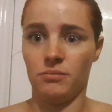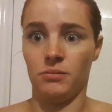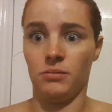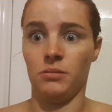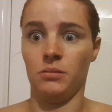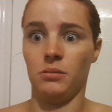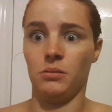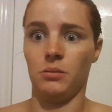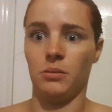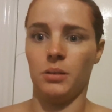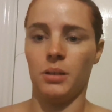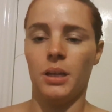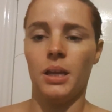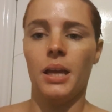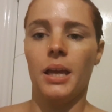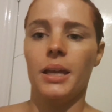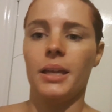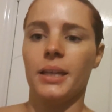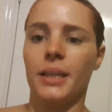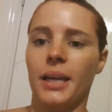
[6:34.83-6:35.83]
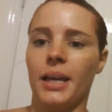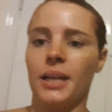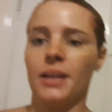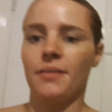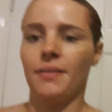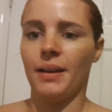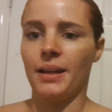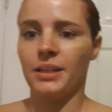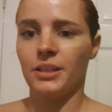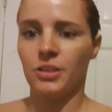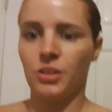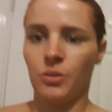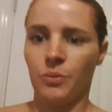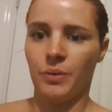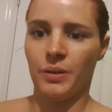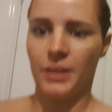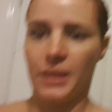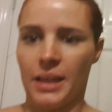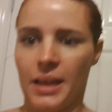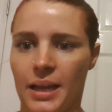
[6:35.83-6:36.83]
you kind of ended up
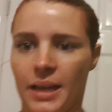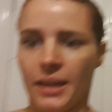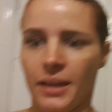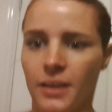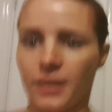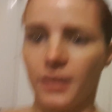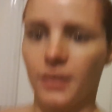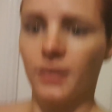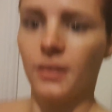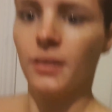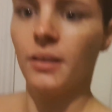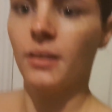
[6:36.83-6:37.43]
with like